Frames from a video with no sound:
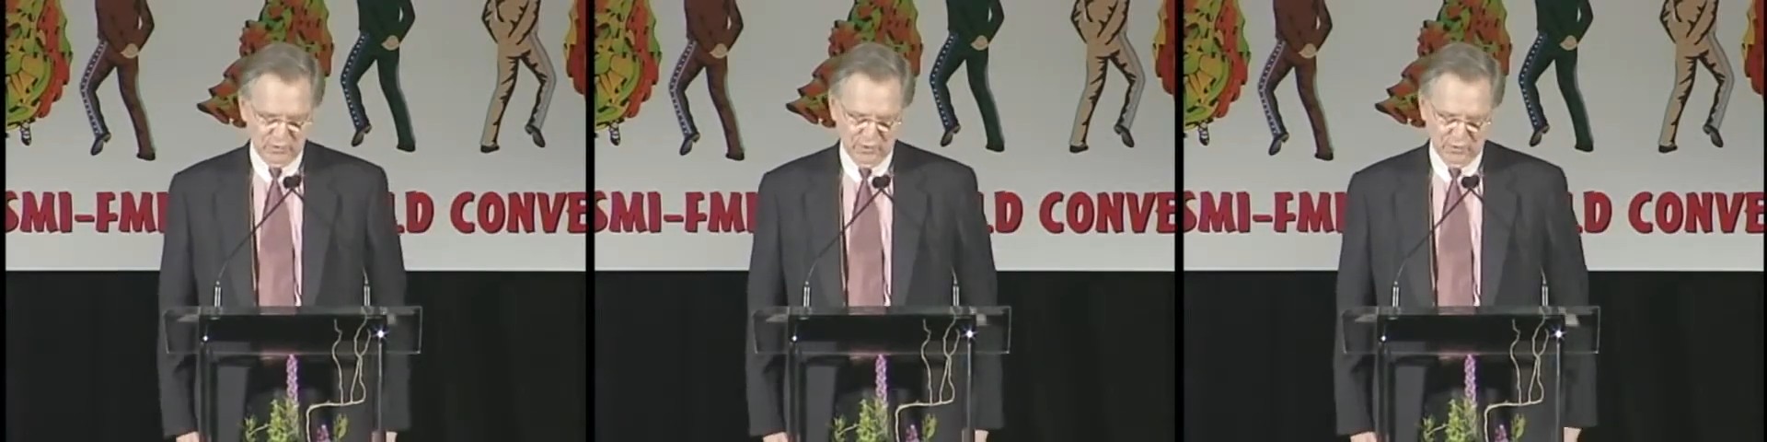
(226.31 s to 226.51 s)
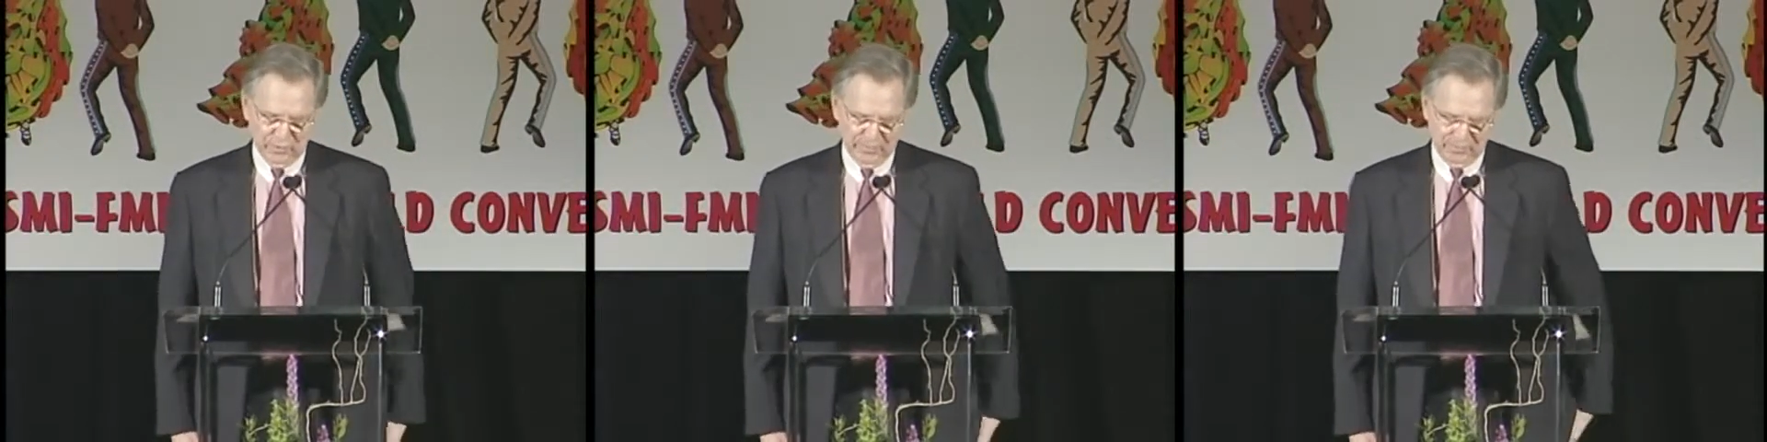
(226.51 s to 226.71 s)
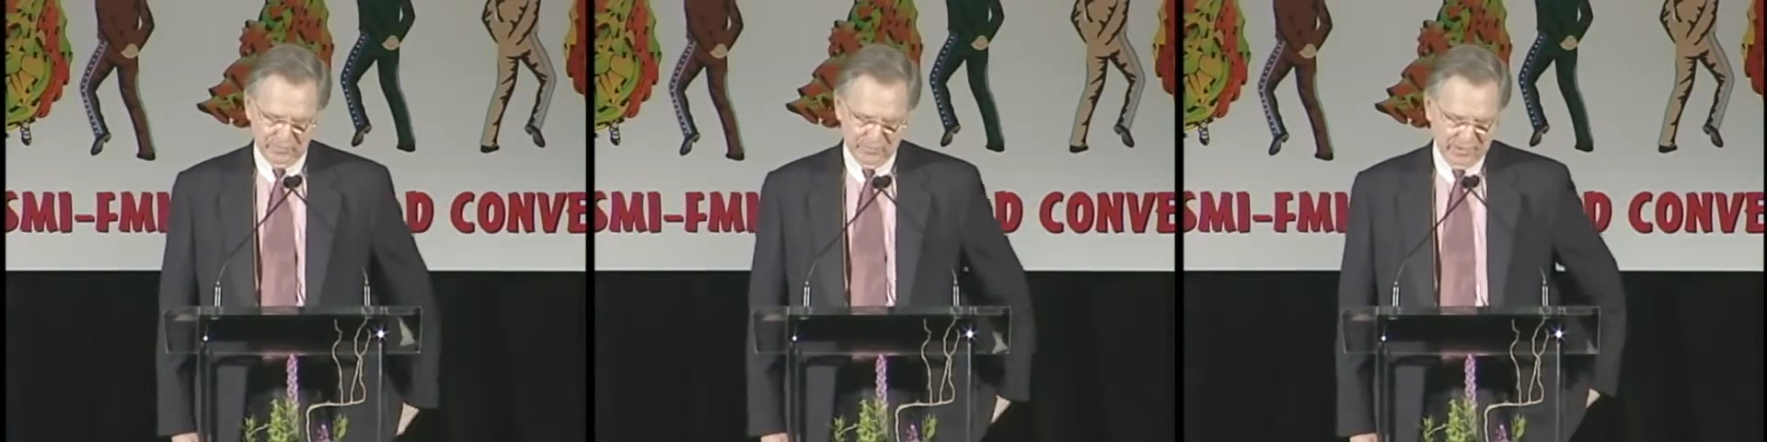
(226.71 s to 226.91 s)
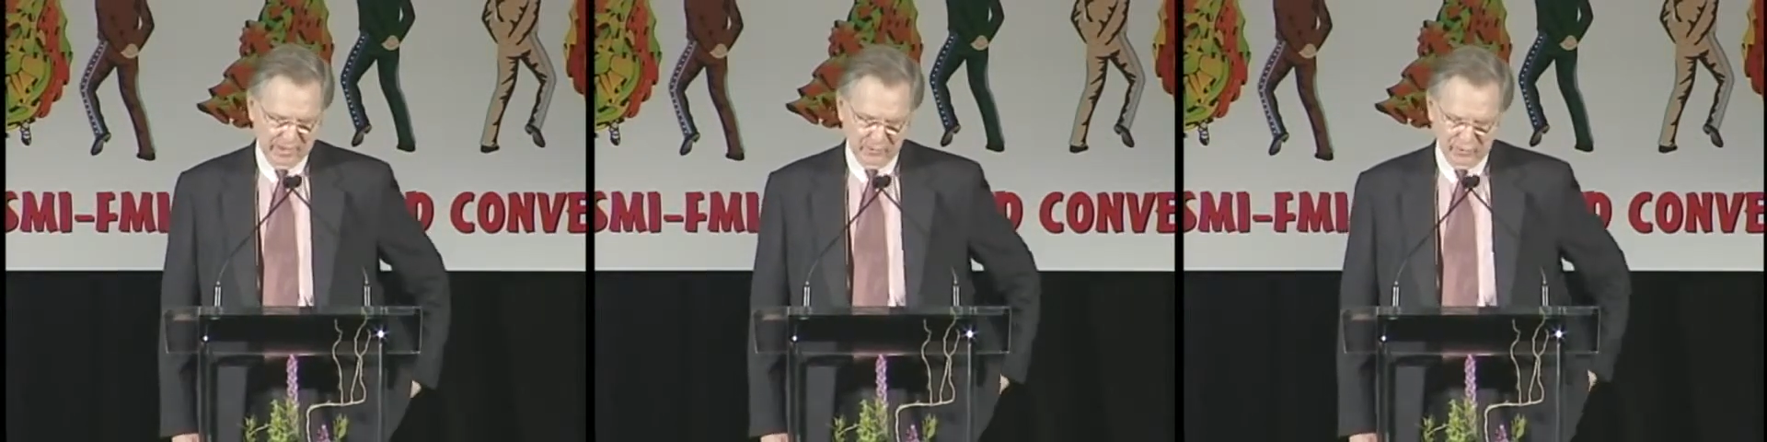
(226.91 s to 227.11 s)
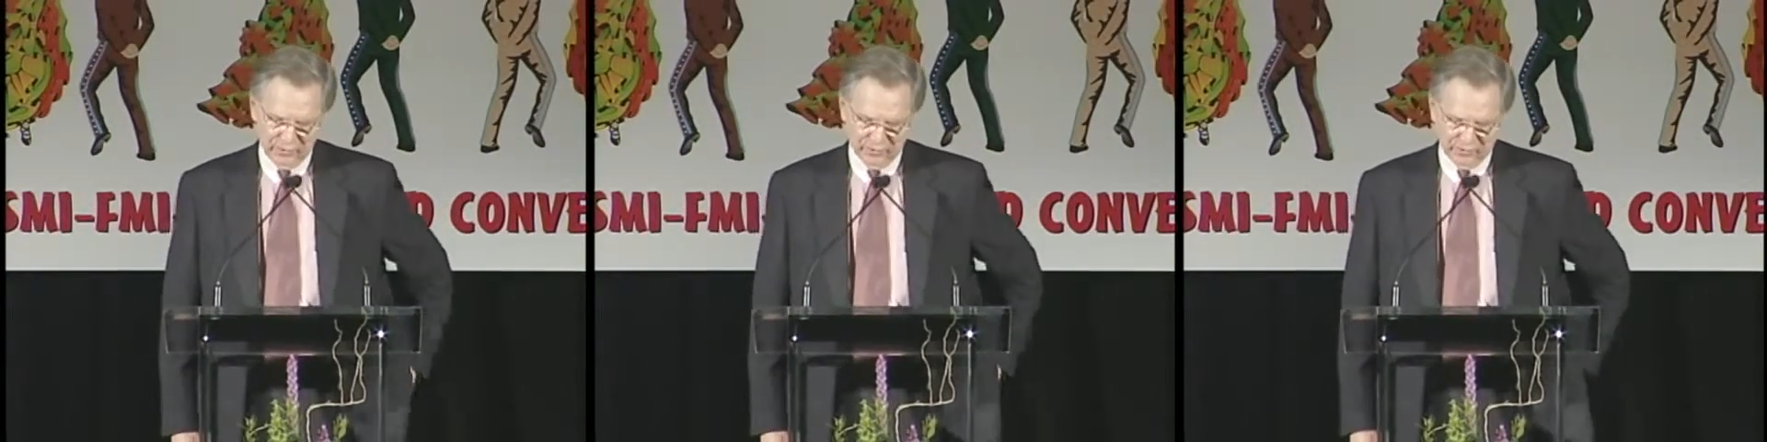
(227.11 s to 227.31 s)
you that I
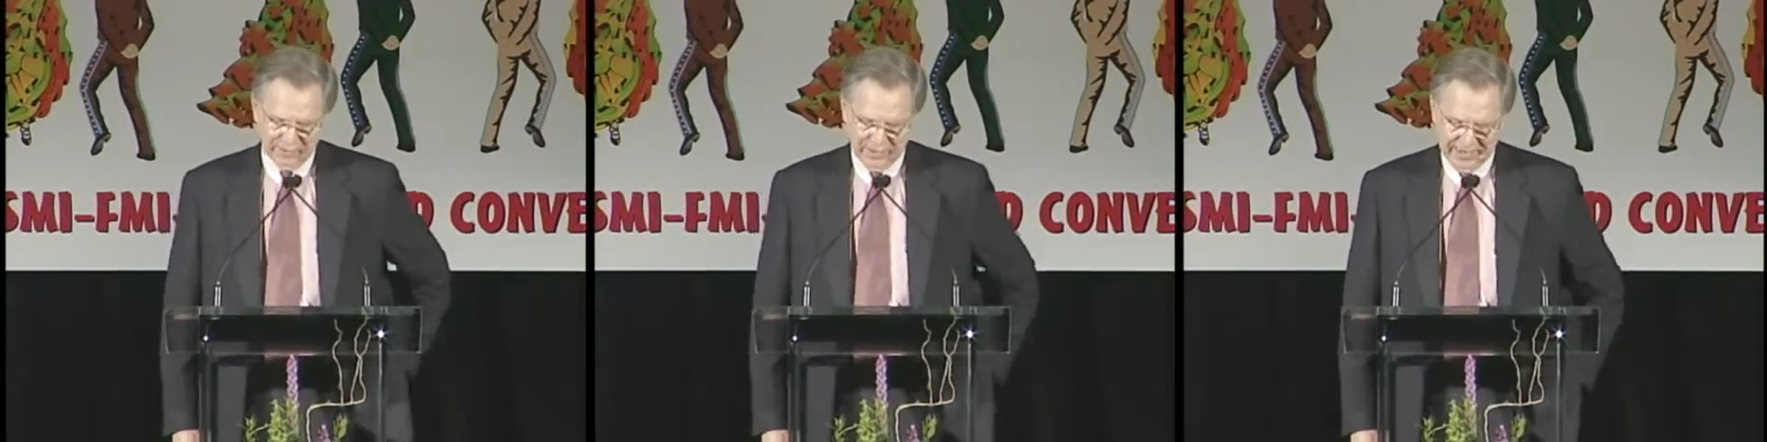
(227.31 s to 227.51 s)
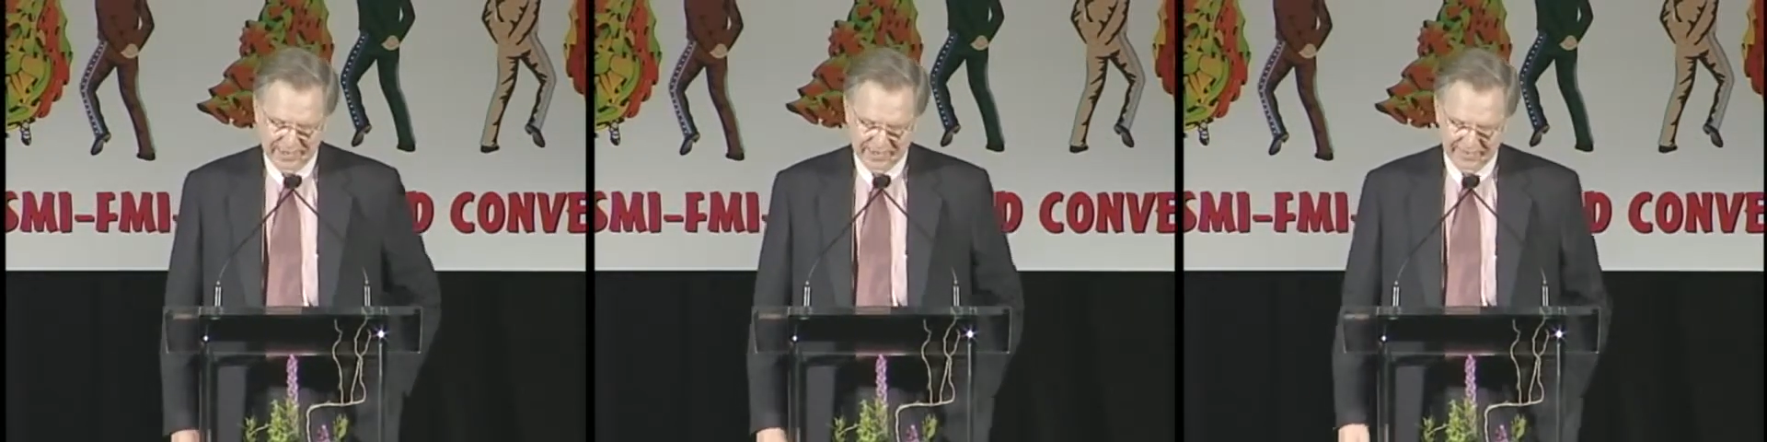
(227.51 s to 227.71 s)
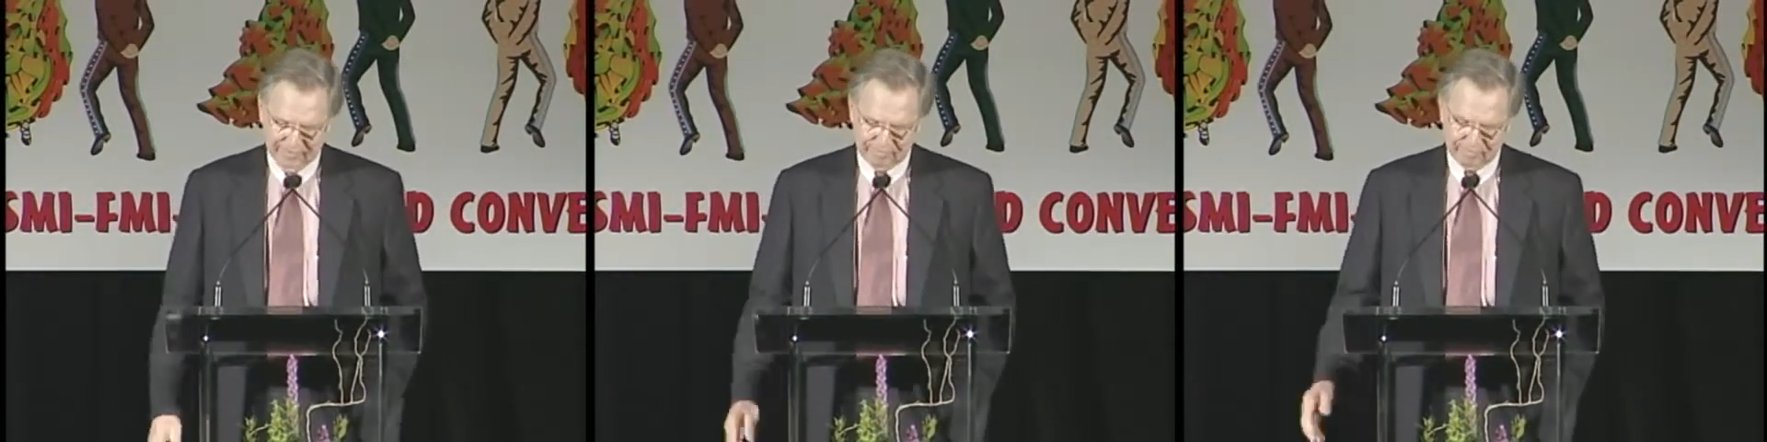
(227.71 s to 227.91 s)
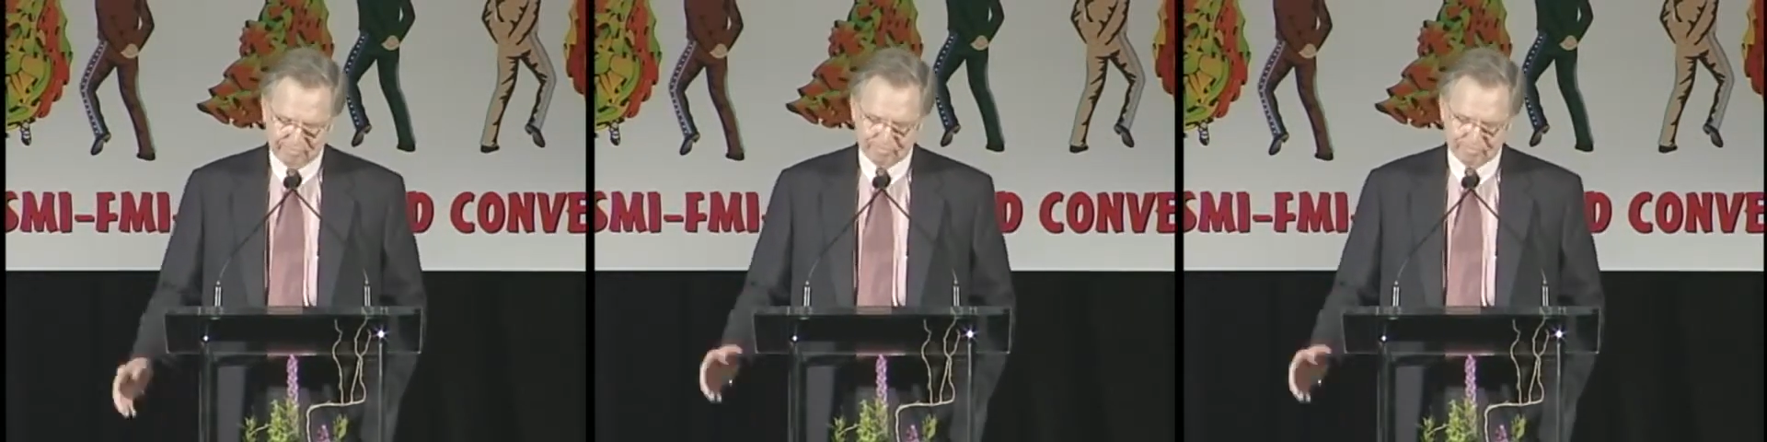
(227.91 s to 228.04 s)
want you to have.